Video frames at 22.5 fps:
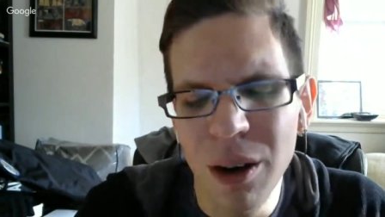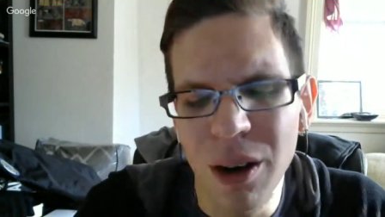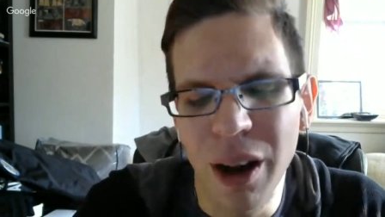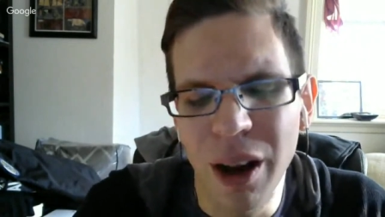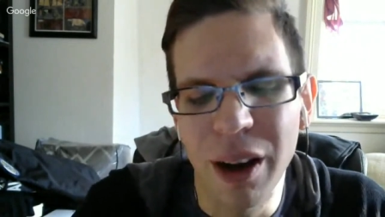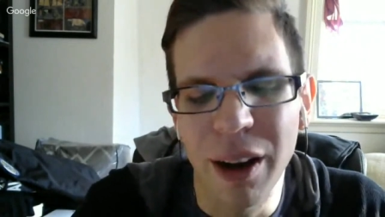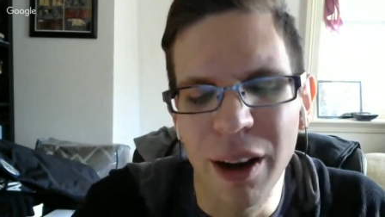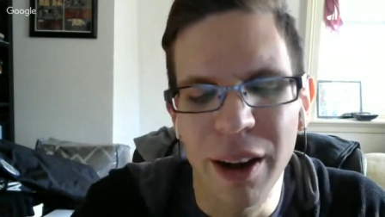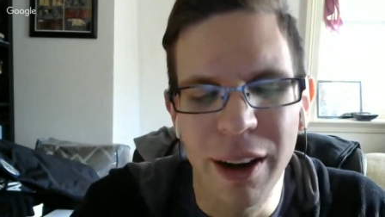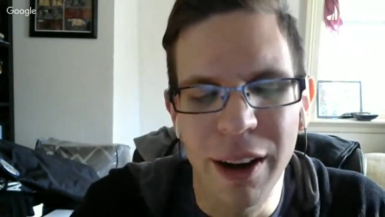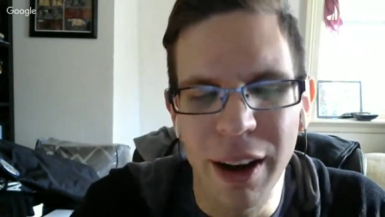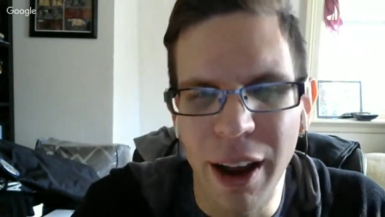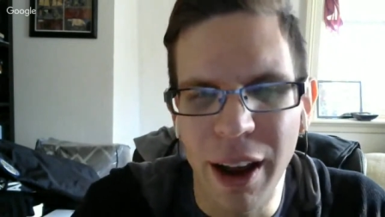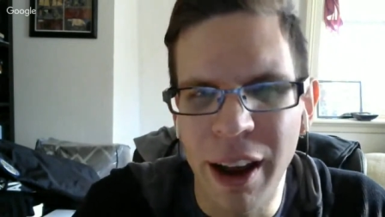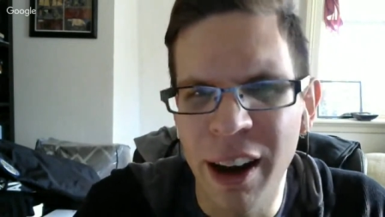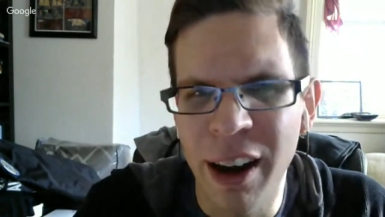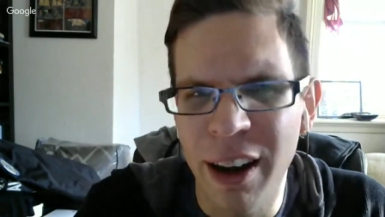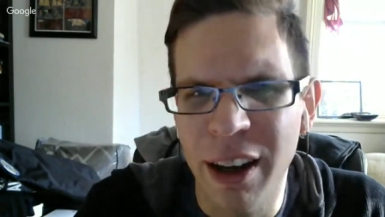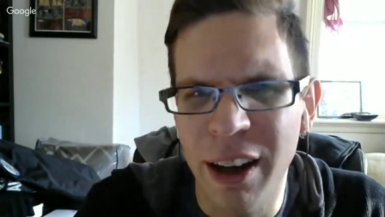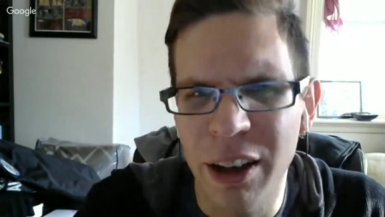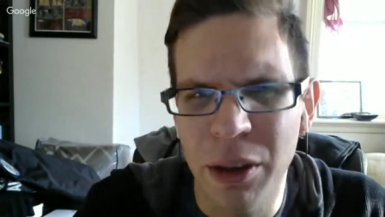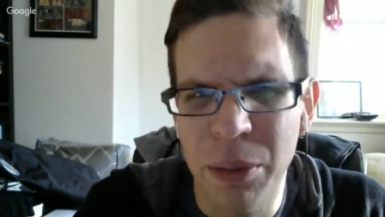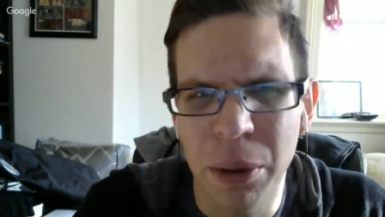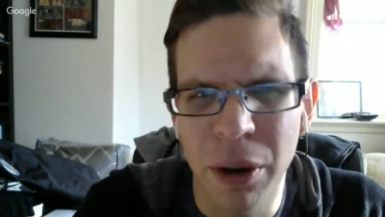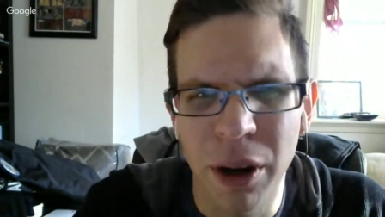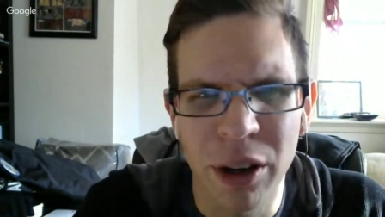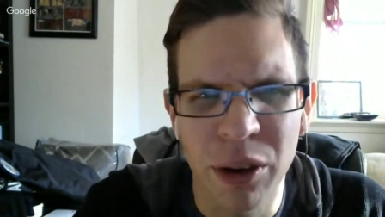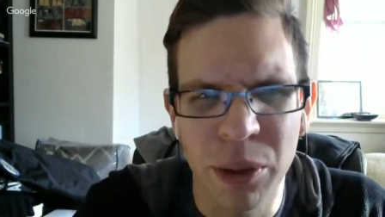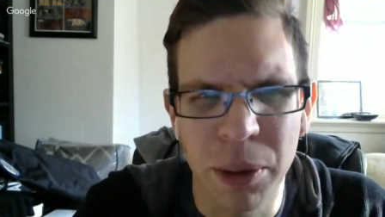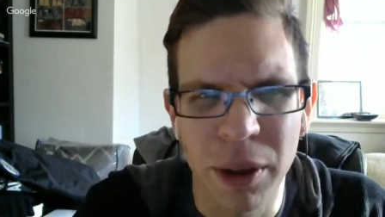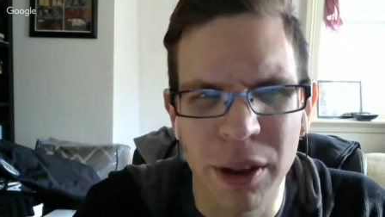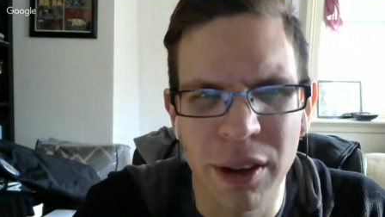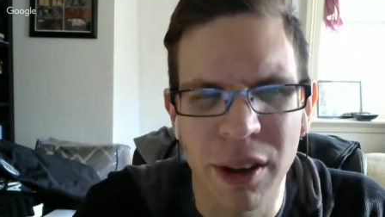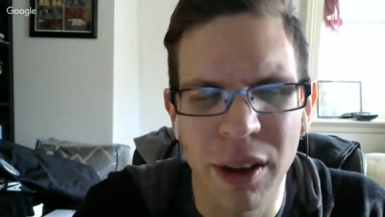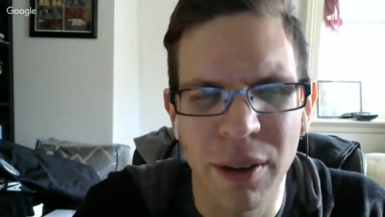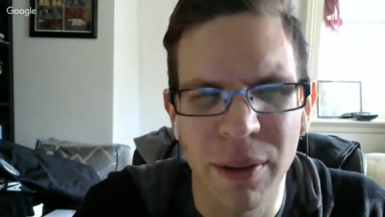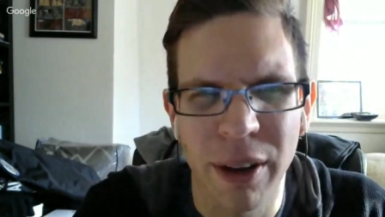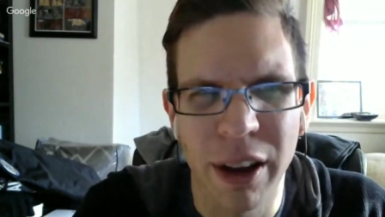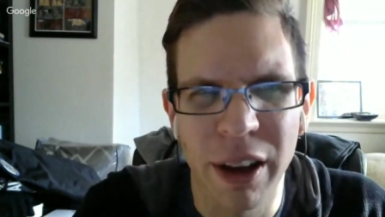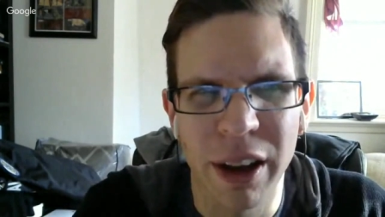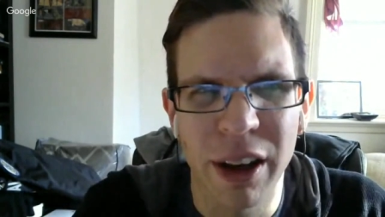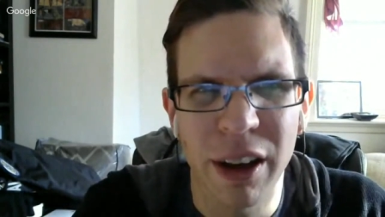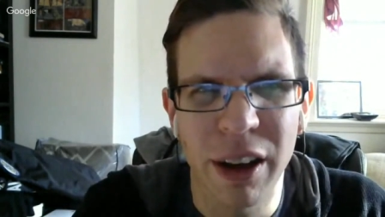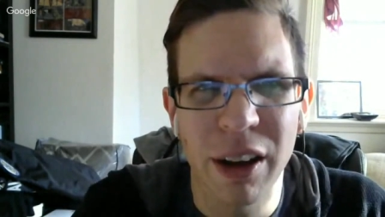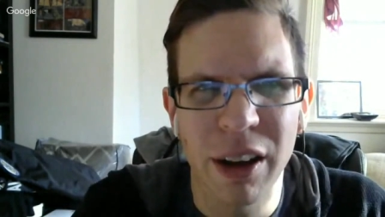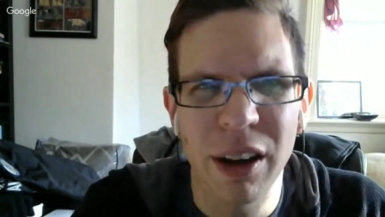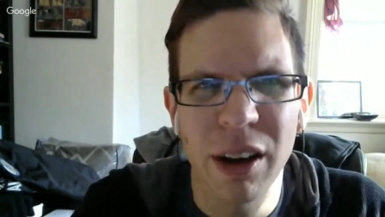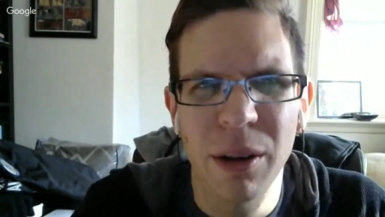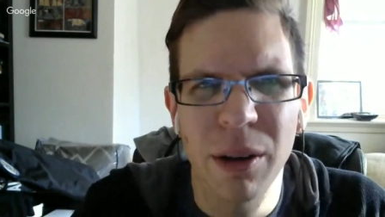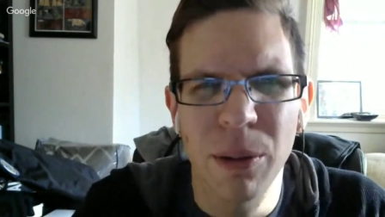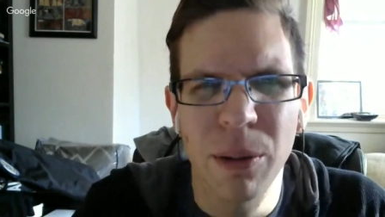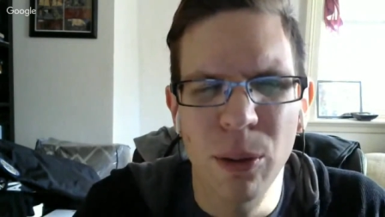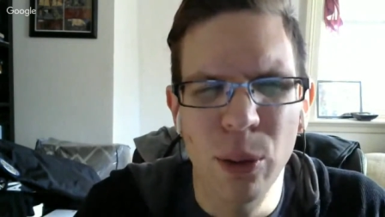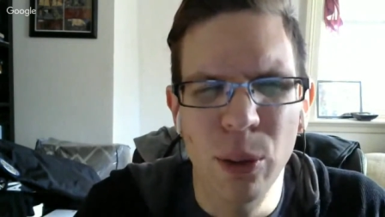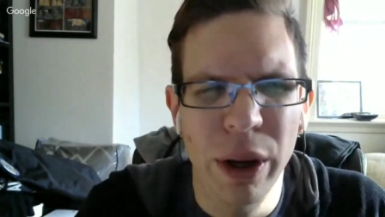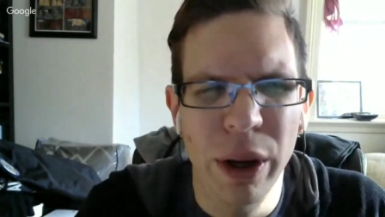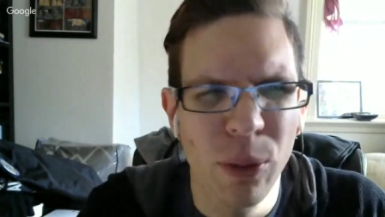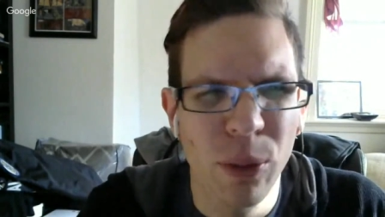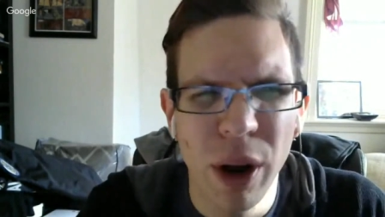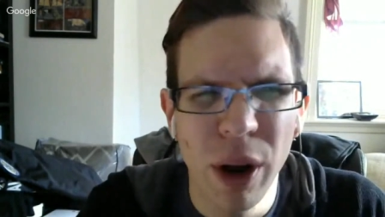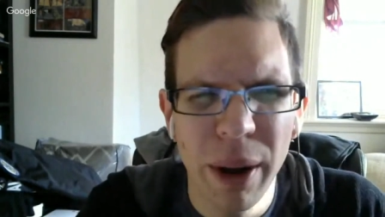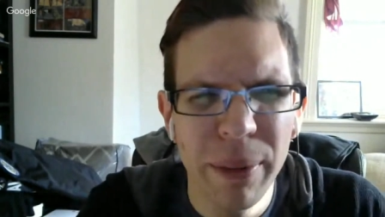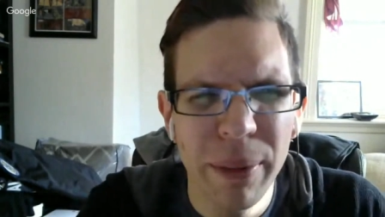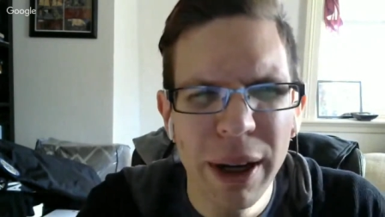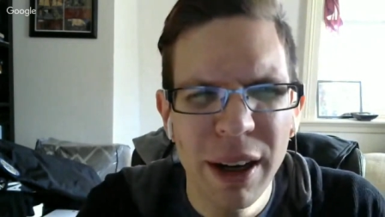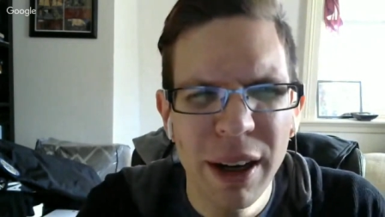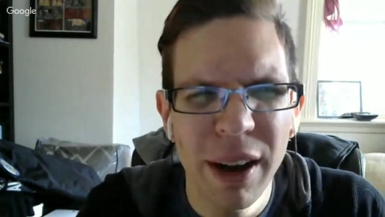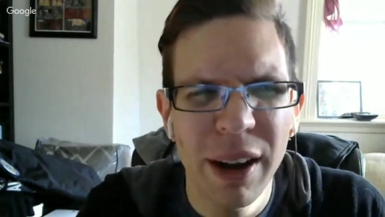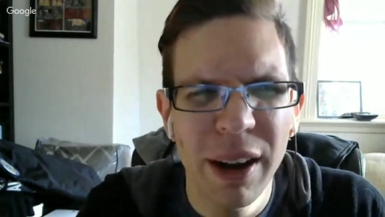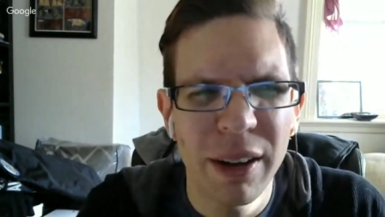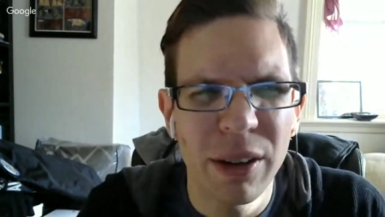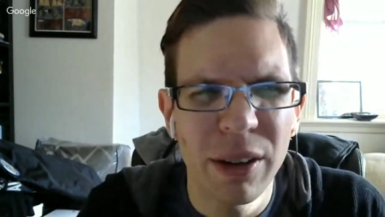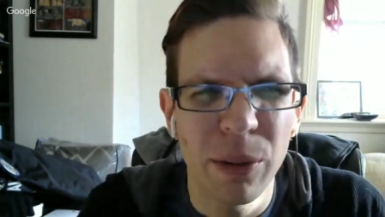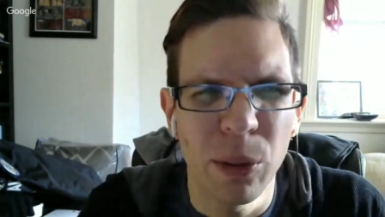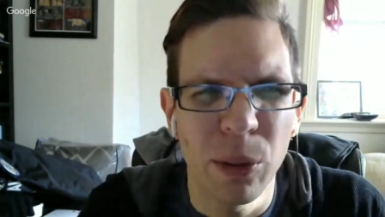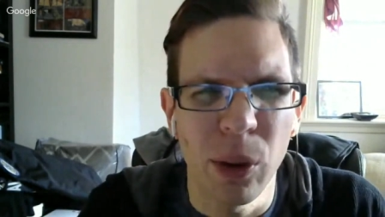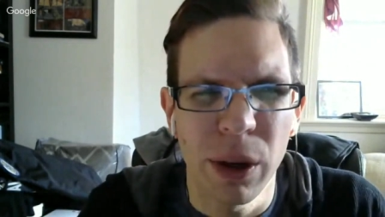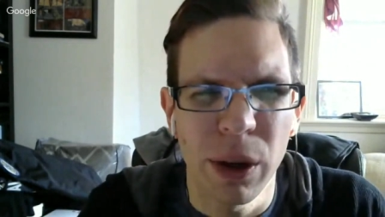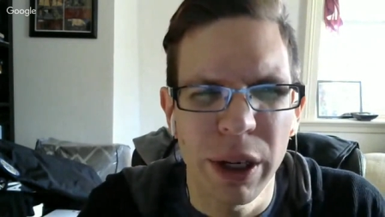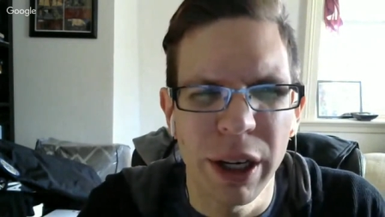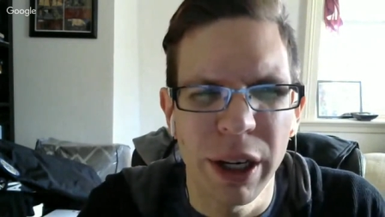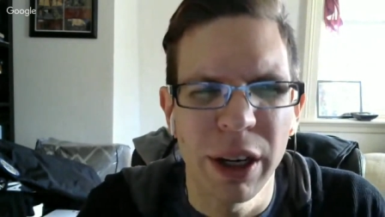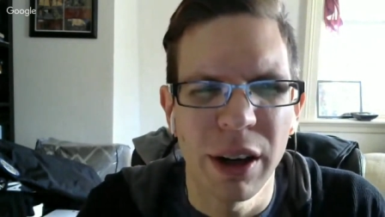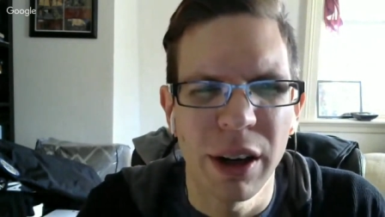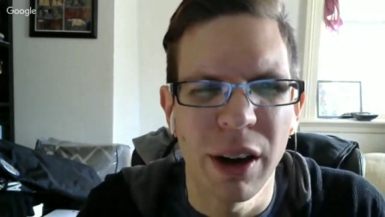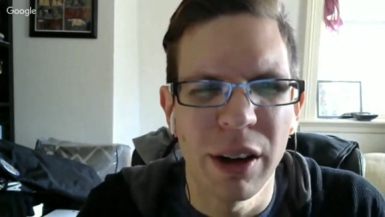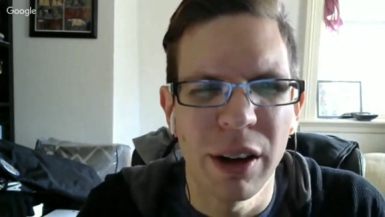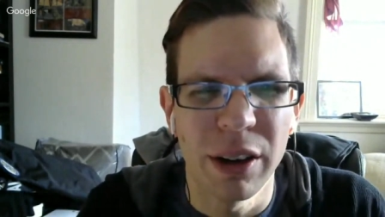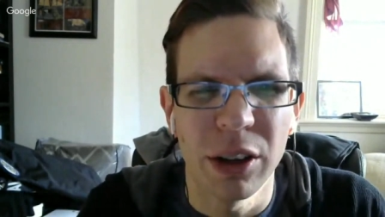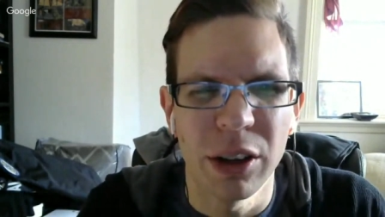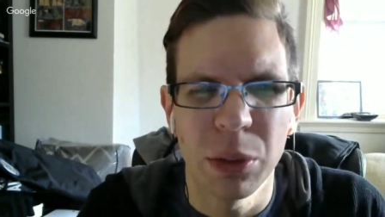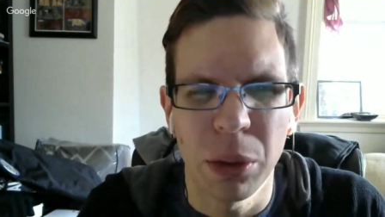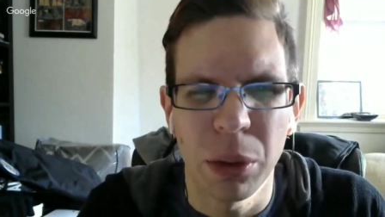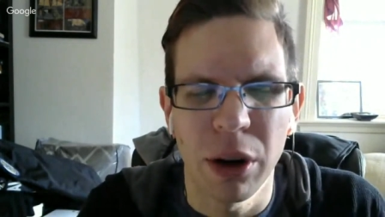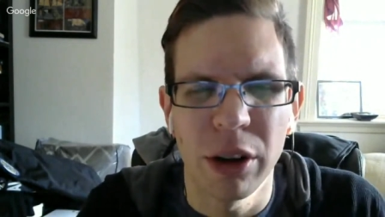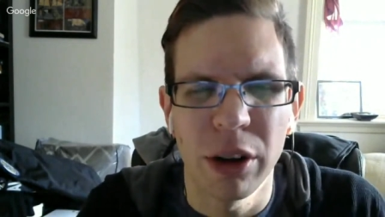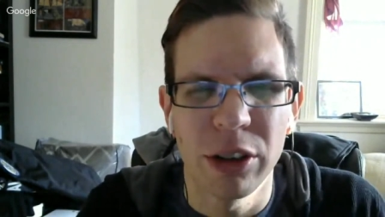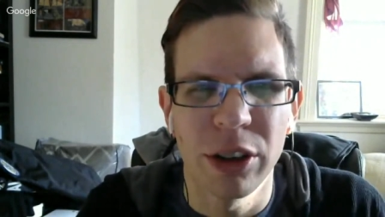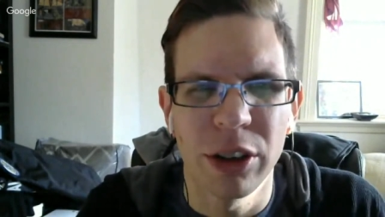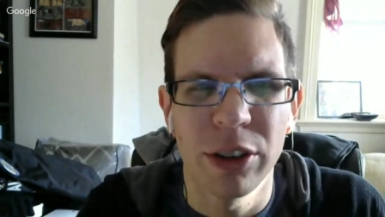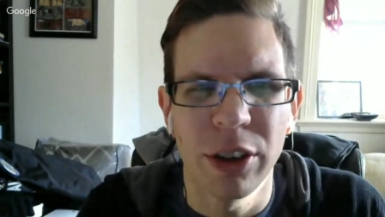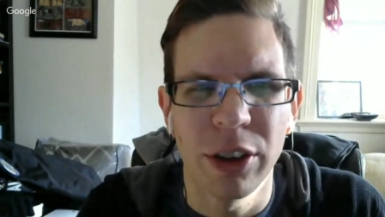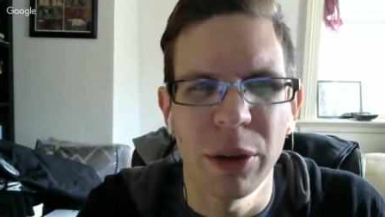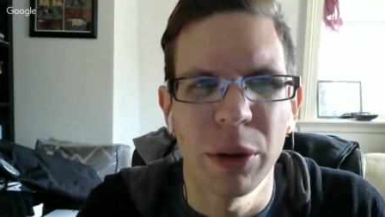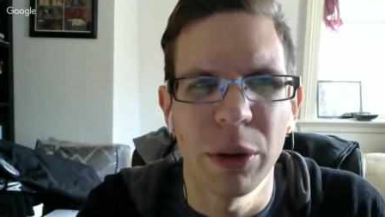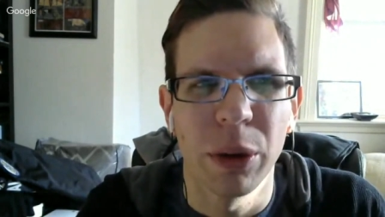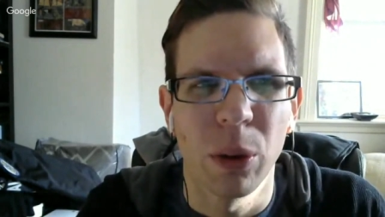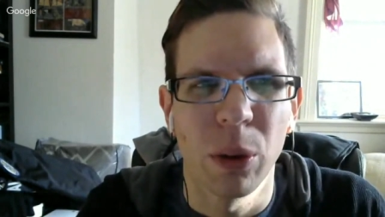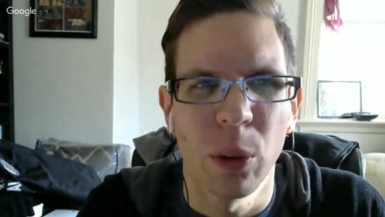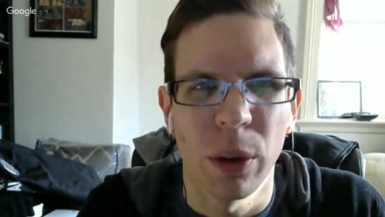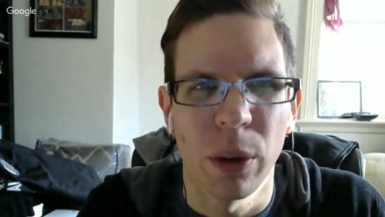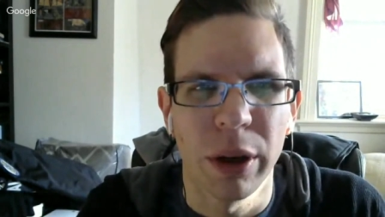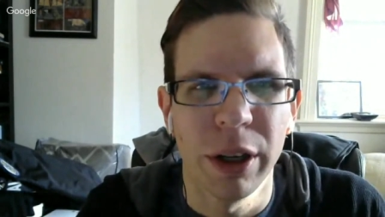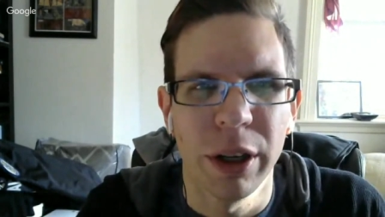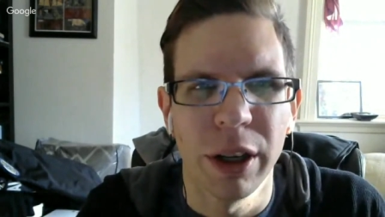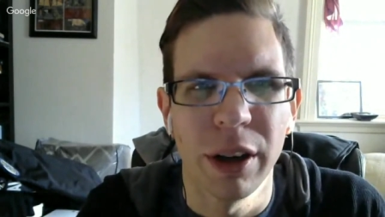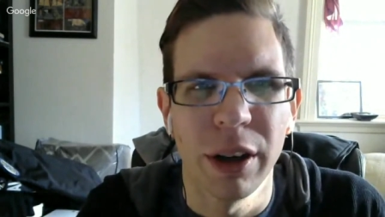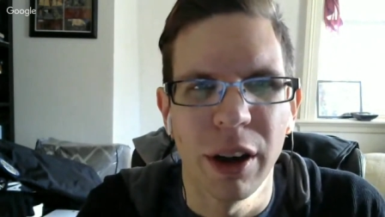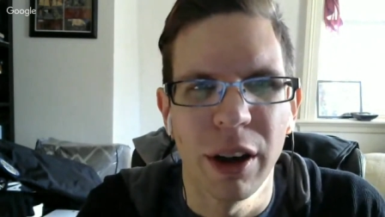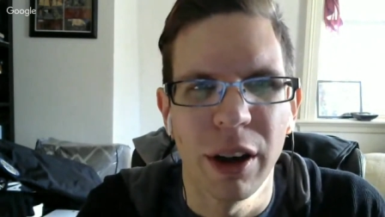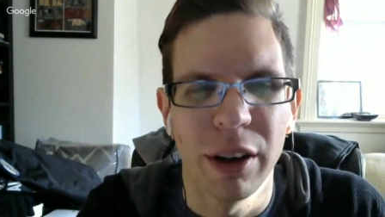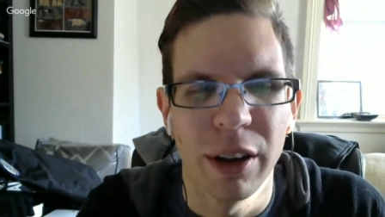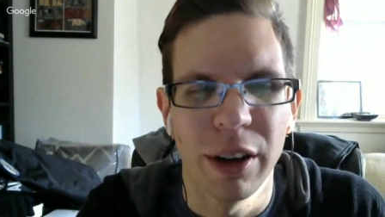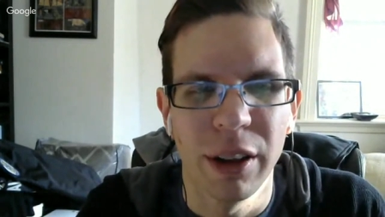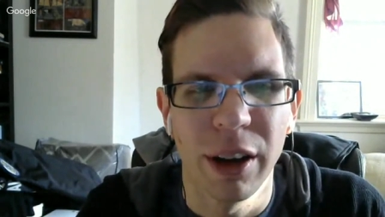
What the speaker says: and I get depressed because I'm like, oh wait, why am I not working on these projects that we were working on?